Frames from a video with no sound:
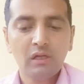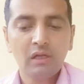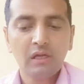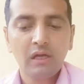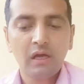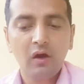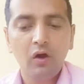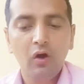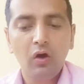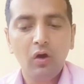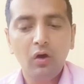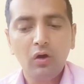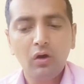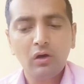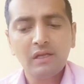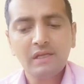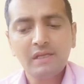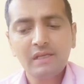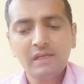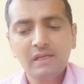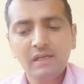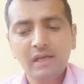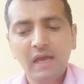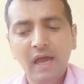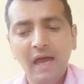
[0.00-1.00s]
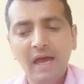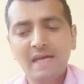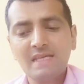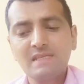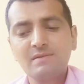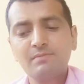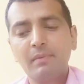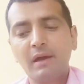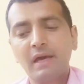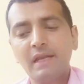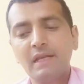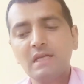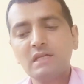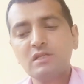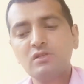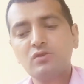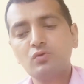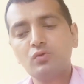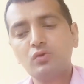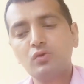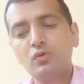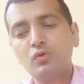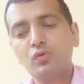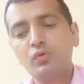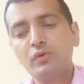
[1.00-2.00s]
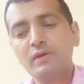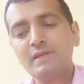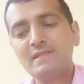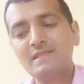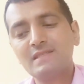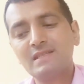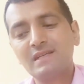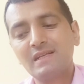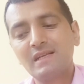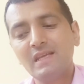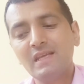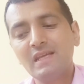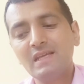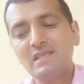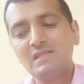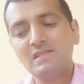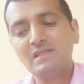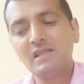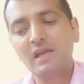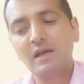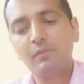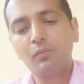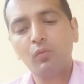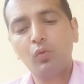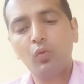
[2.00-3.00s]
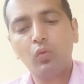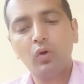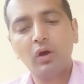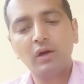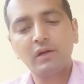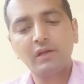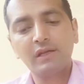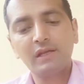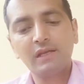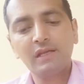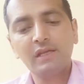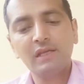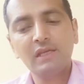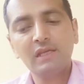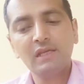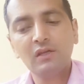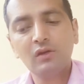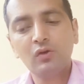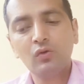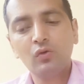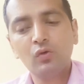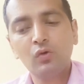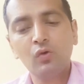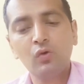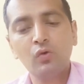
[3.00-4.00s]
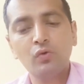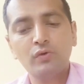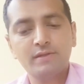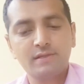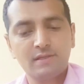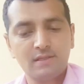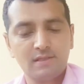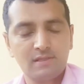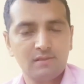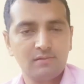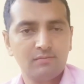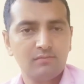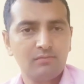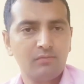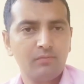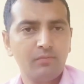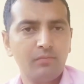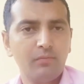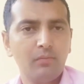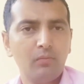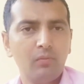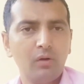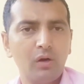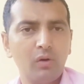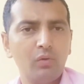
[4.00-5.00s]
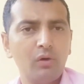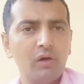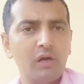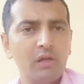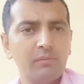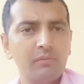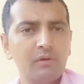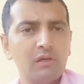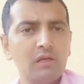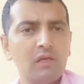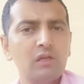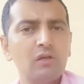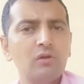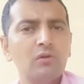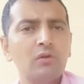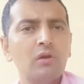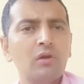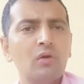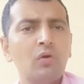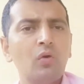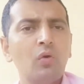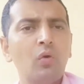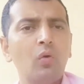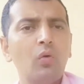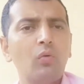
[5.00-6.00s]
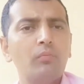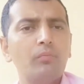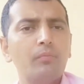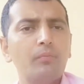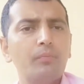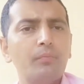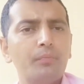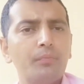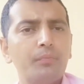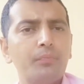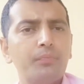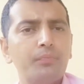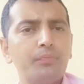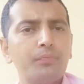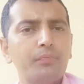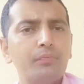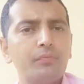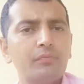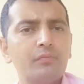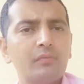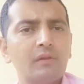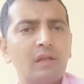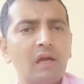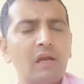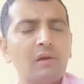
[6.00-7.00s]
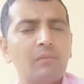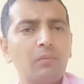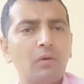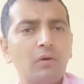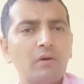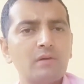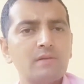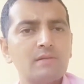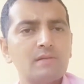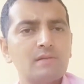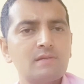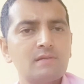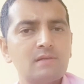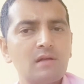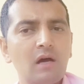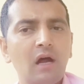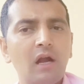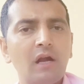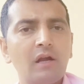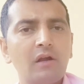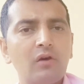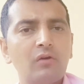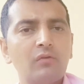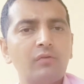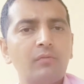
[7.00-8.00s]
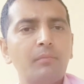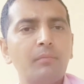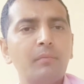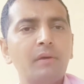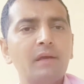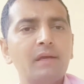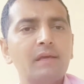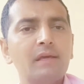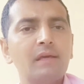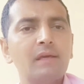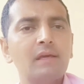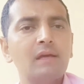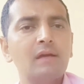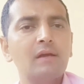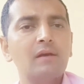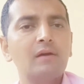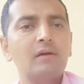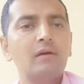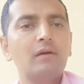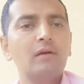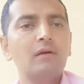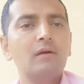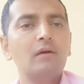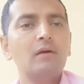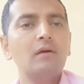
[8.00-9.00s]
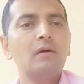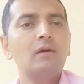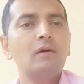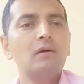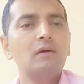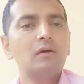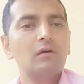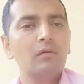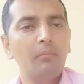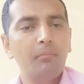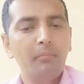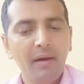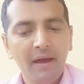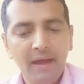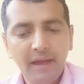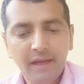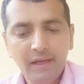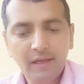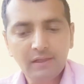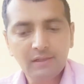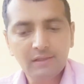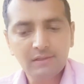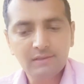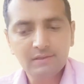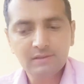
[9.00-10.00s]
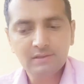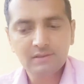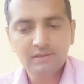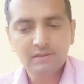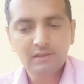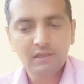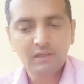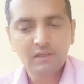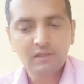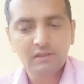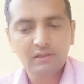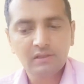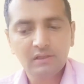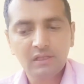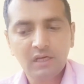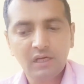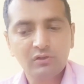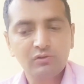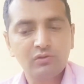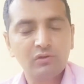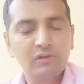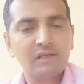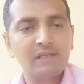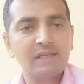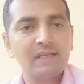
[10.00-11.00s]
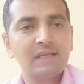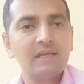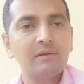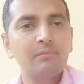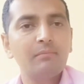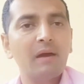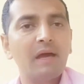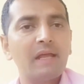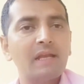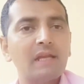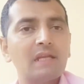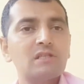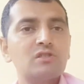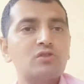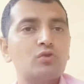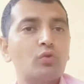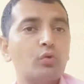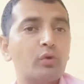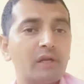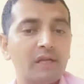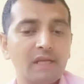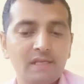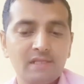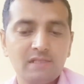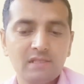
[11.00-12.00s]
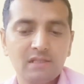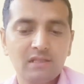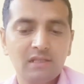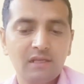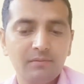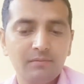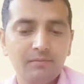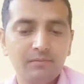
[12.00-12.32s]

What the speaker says: All he has managed to do is teach them what he knows. But whatever you know, that was the art of making bangles. That's what he managed to teach them.